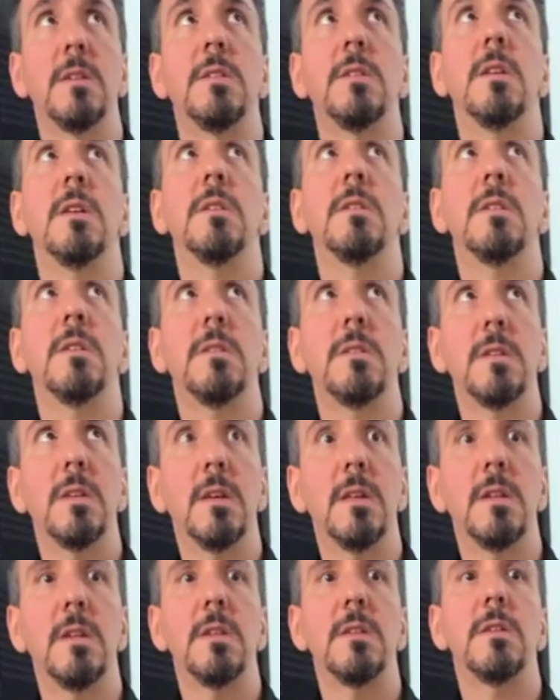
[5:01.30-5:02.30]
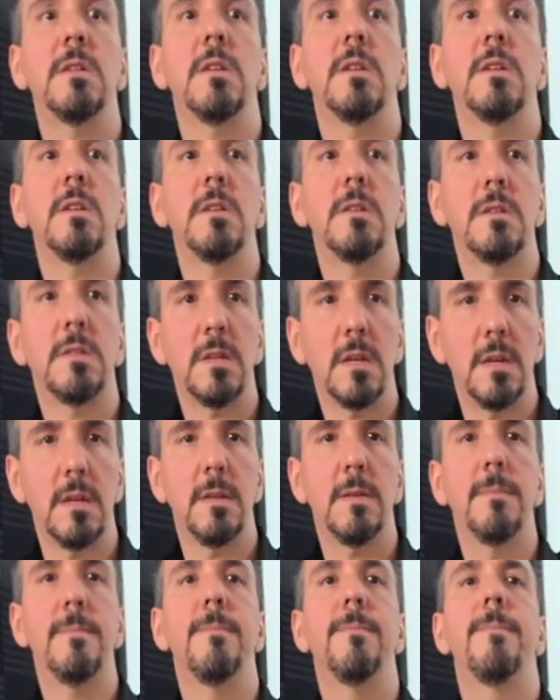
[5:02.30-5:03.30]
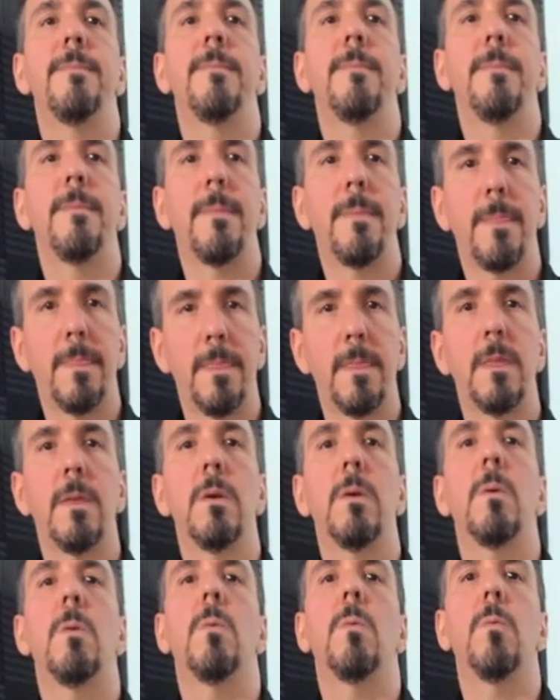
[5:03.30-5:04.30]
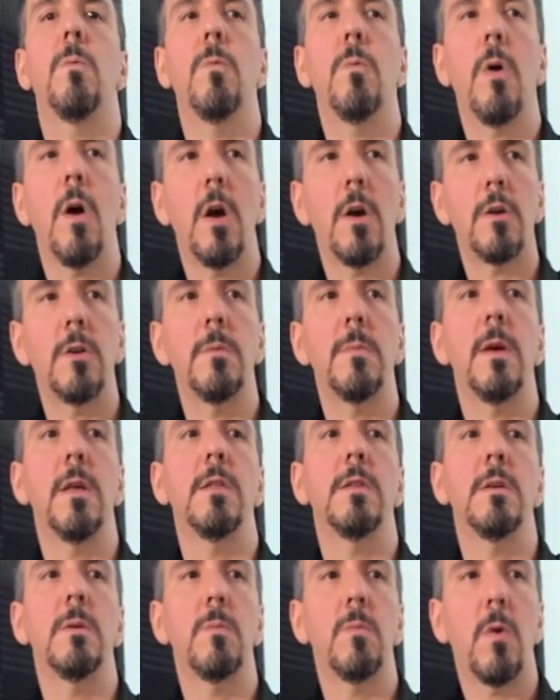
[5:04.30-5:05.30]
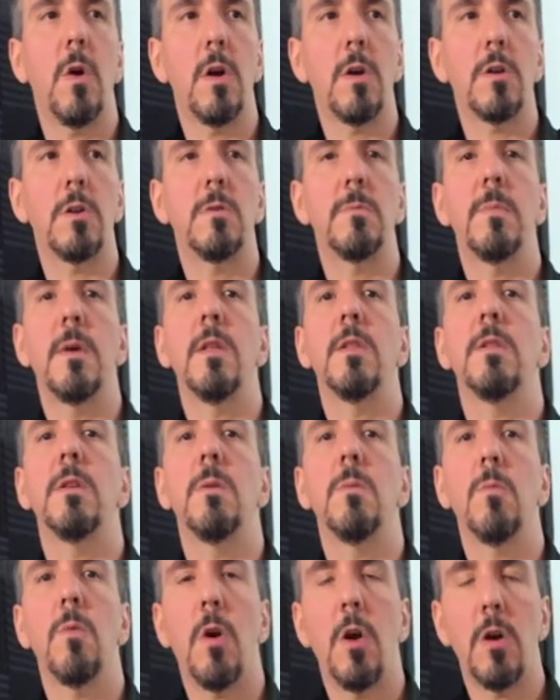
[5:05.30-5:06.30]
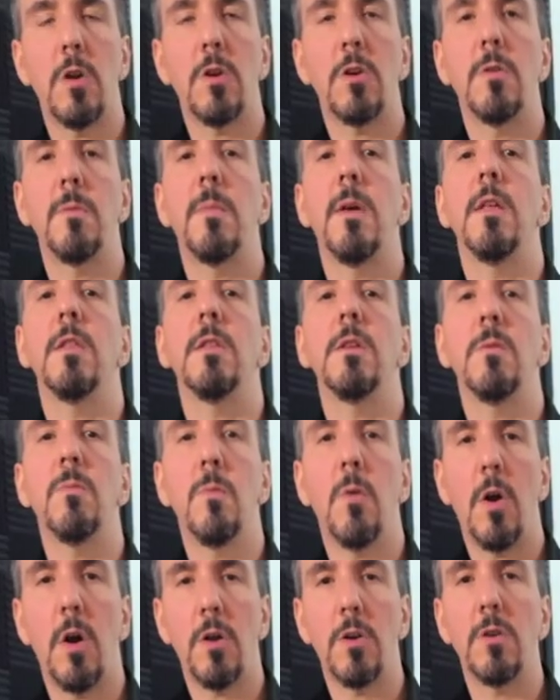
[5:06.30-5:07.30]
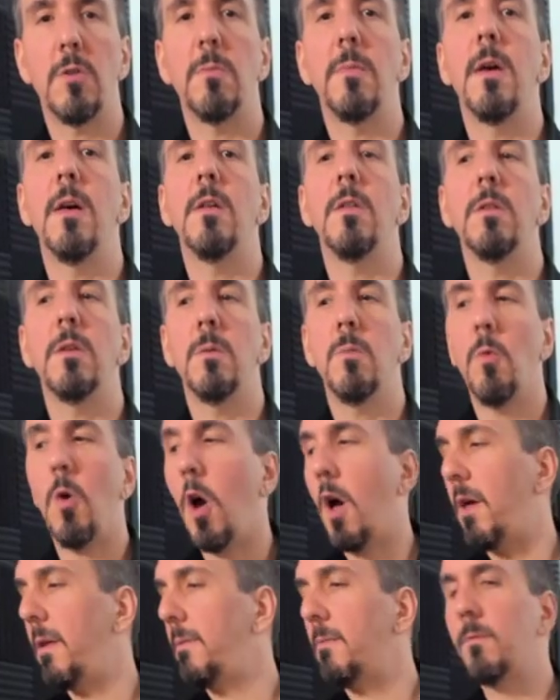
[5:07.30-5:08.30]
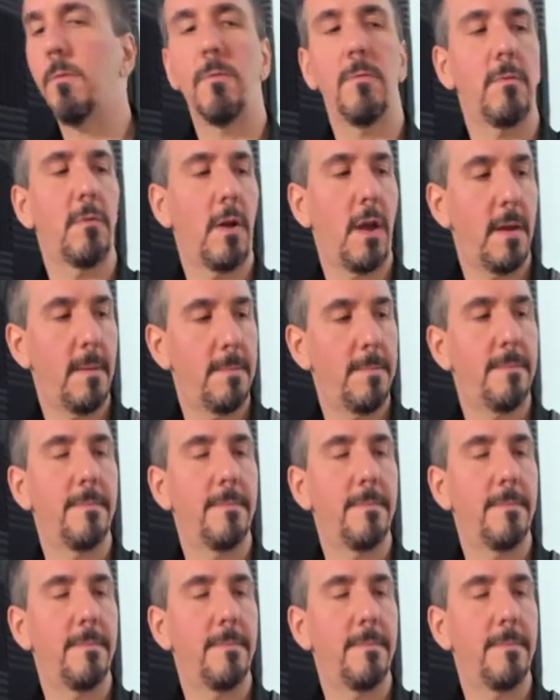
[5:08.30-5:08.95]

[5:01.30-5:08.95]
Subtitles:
da da da da da da da da. Watermelon, watermelon, watermelon, watermelon, what? Right?